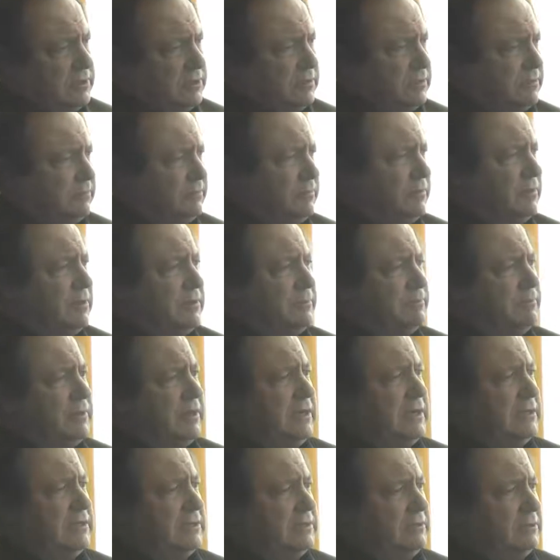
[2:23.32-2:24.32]
we are a
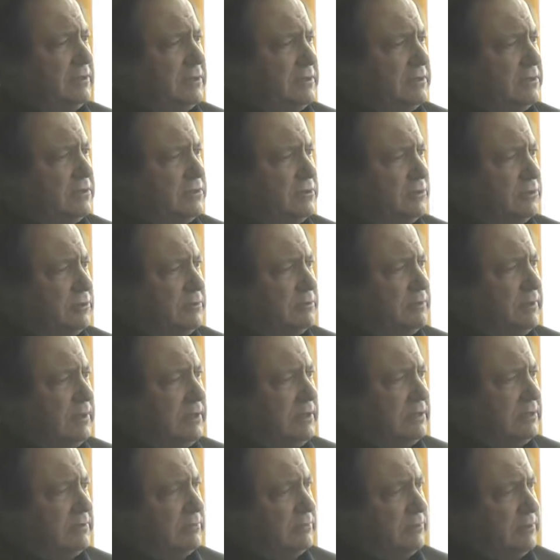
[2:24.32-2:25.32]
party that is not a
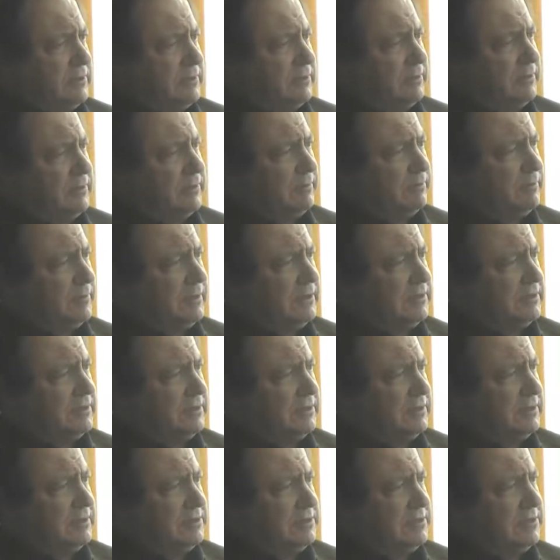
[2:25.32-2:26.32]
party, we are a
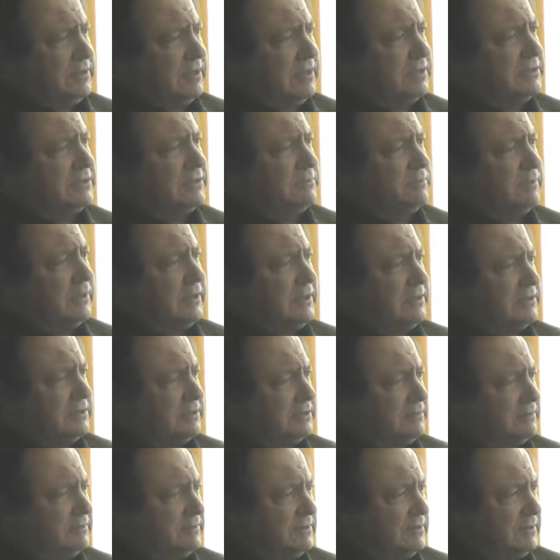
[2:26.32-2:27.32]
party that's an
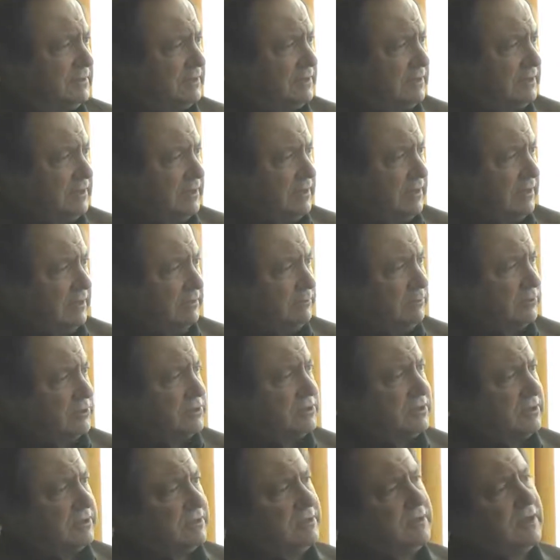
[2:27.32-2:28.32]
anti-party. It
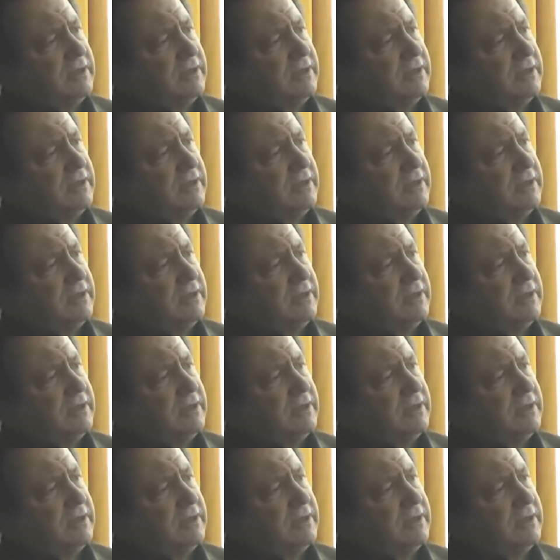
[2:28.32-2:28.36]
was